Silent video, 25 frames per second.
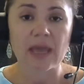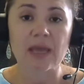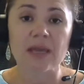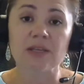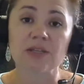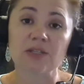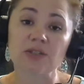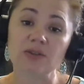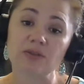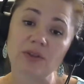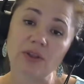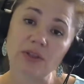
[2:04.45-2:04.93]

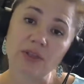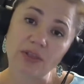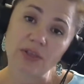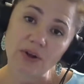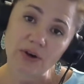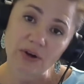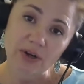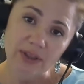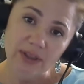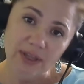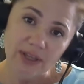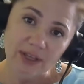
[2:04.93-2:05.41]
So the
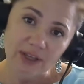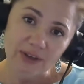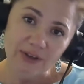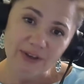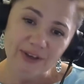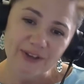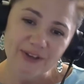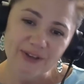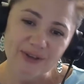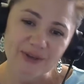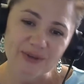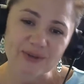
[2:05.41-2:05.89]
third thing you
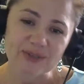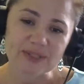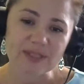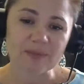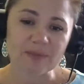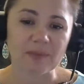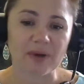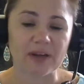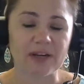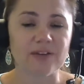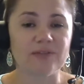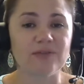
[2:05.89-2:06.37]
can use the
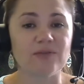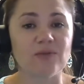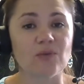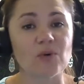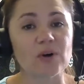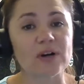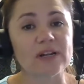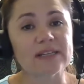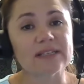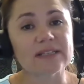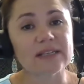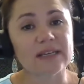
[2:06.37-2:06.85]
money for
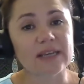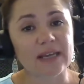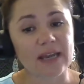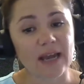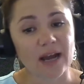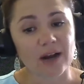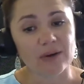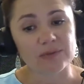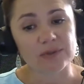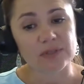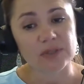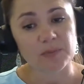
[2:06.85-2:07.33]
is
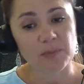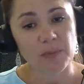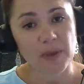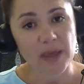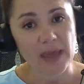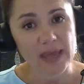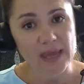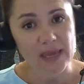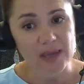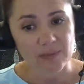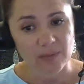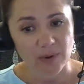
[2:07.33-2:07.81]
accounts
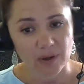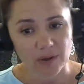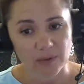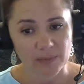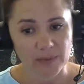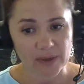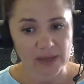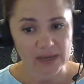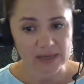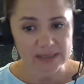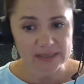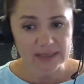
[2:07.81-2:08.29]
payable.
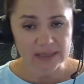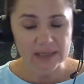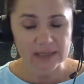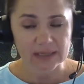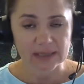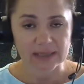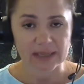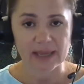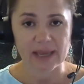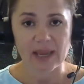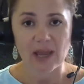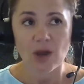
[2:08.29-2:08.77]

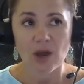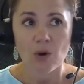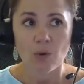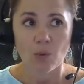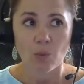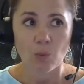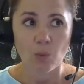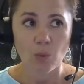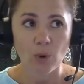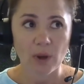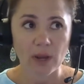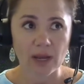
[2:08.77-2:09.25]
Basically,
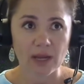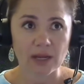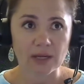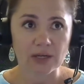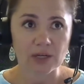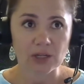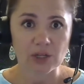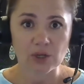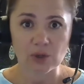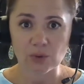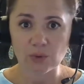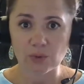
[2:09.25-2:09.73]
when
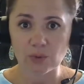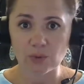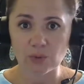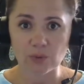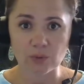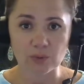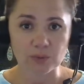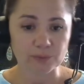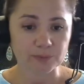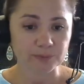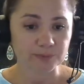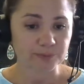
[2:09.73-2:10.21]

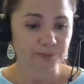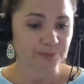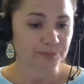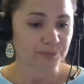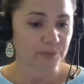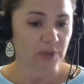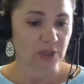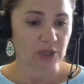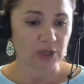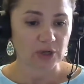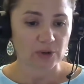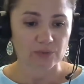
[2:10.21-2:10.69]
you
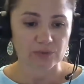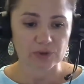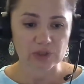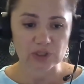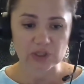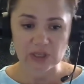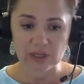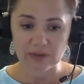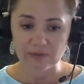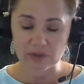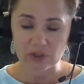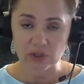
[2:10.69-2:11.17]

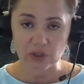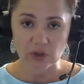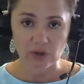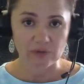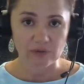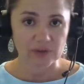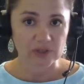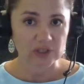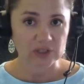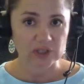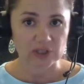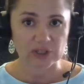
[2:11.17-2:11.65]
received
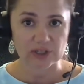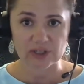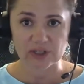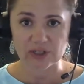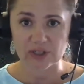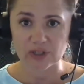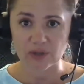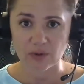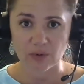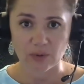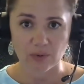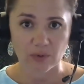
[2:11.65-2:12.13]
services,
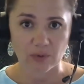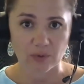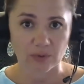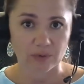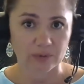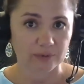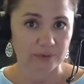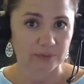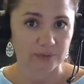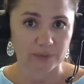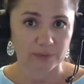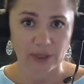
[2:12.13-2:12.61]

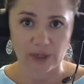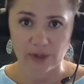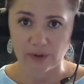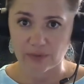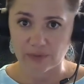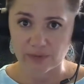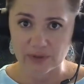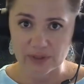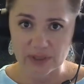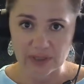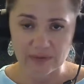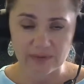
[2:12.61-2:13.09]
or
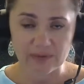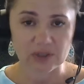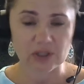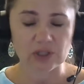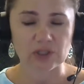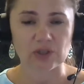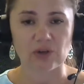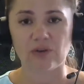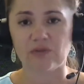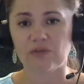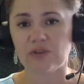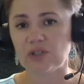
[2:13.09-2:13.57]
received the
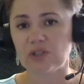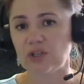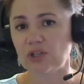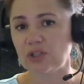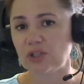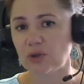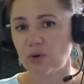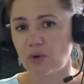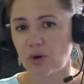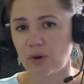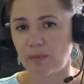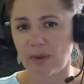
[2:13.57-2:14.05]
services,
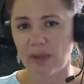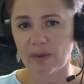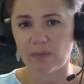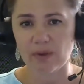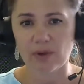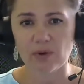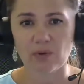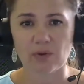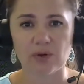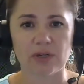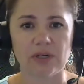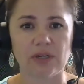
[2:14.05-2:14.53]
or maybe
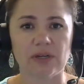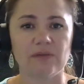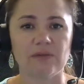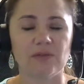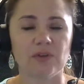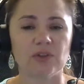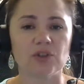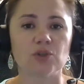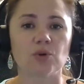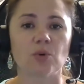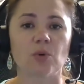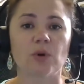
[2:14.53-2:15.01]
ordered
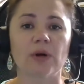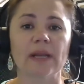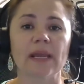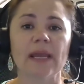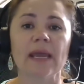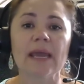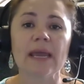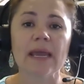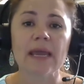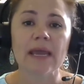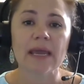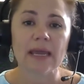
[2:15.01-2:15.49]
inventory,
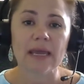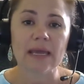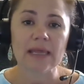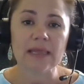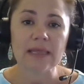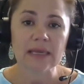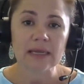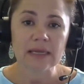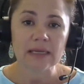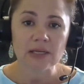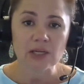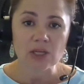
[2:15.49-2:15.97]
and
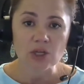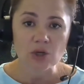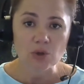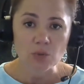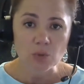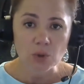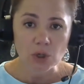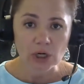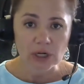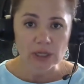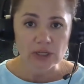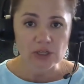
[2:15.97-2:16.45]
then you
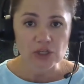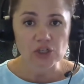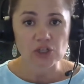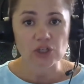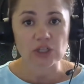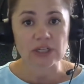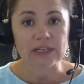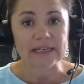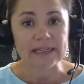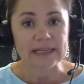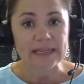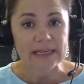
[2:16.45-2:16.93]
were issued
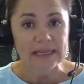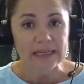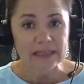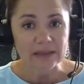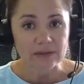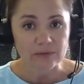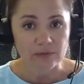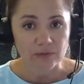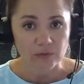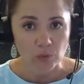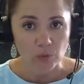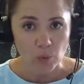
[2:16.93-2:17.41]
an
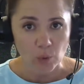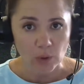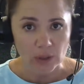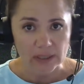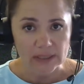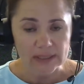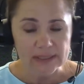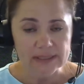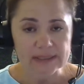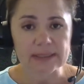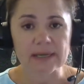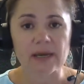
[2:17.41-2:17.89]

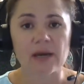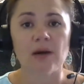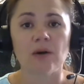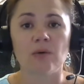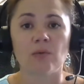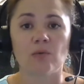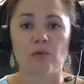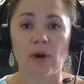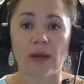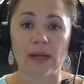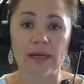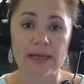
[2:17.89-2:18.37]
invoice.
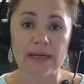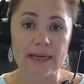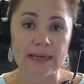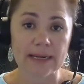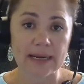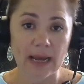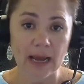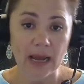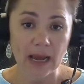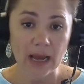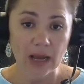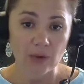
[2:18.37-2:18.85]
Right
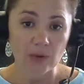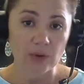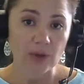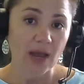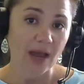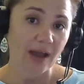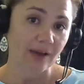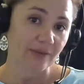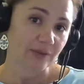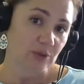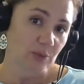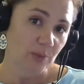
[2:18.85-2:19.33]
now you
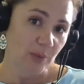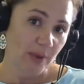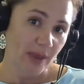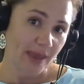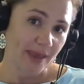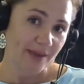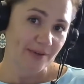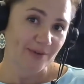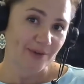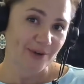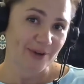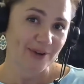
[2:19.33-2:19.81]
have to
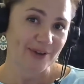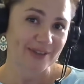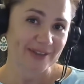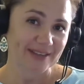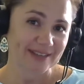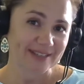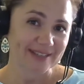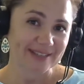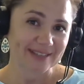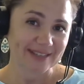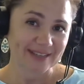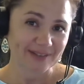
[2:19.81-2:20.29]
pay for
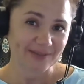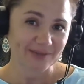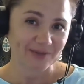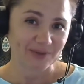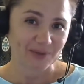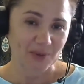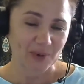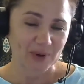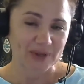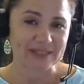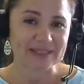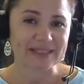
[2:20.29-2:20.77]
this
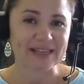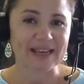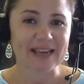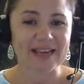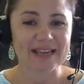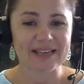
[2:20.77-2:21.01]
invoice.